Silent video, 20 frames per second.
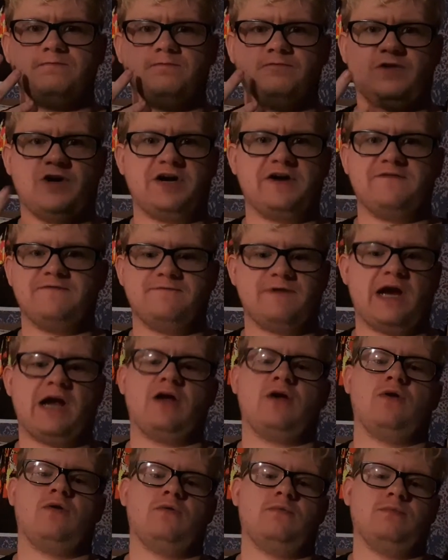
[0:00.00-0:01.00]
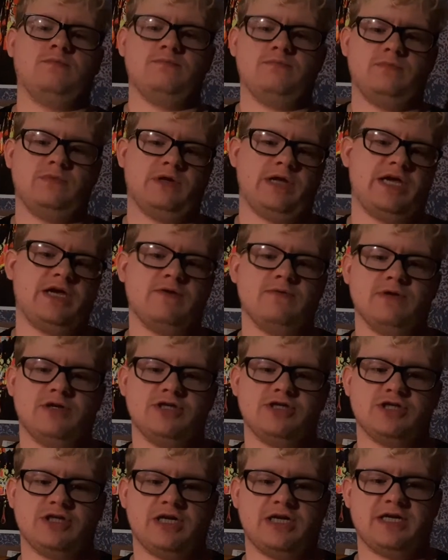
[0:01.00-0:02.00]
very foul
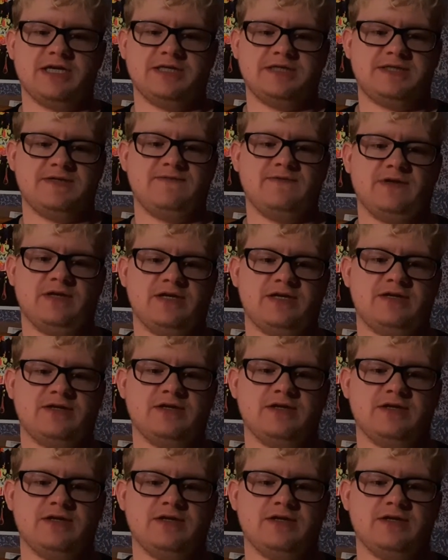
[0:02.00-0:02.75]
language and i guess even like